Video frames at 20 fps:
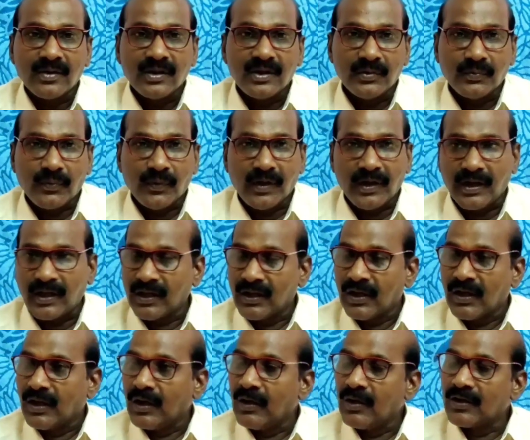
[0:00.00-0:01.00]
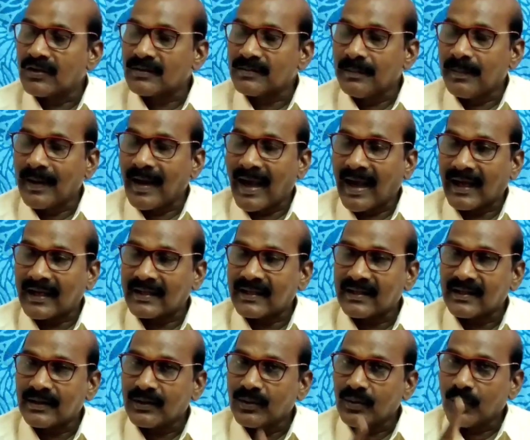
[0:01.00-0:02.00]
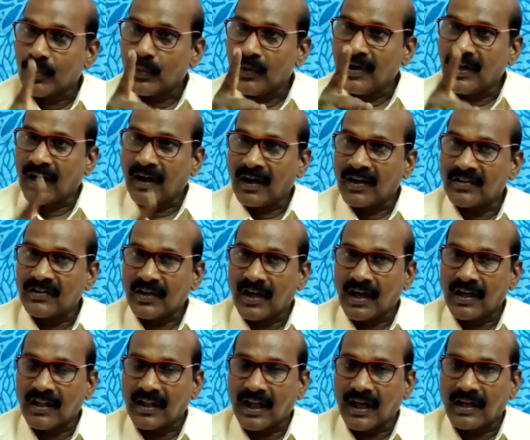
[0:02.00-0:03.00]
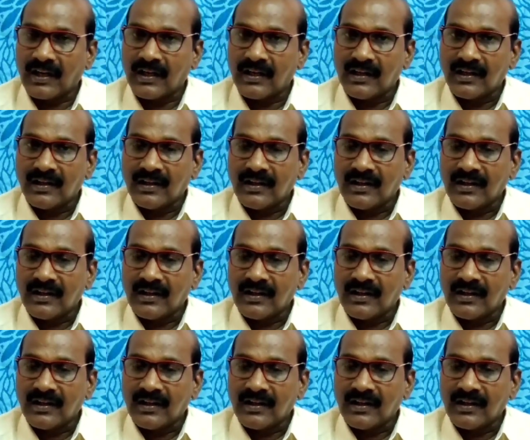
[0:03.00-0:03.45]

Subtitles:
If we look back, we understand that